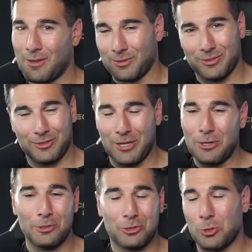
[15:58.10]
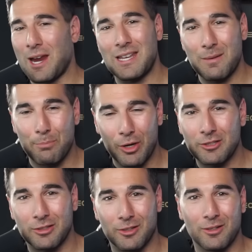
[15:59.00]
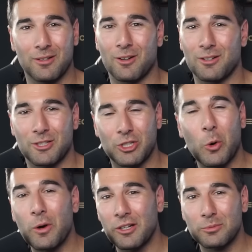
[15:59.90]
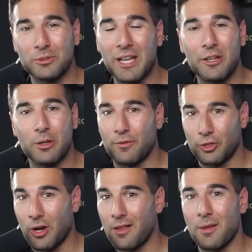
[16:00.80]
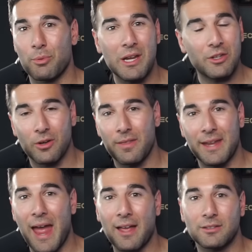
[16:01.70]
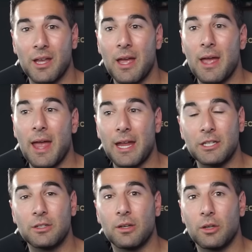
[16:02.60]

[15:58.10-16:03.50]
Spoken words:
skill training books or tutorials will tell you. If you're not on the brake, you're on the gas. And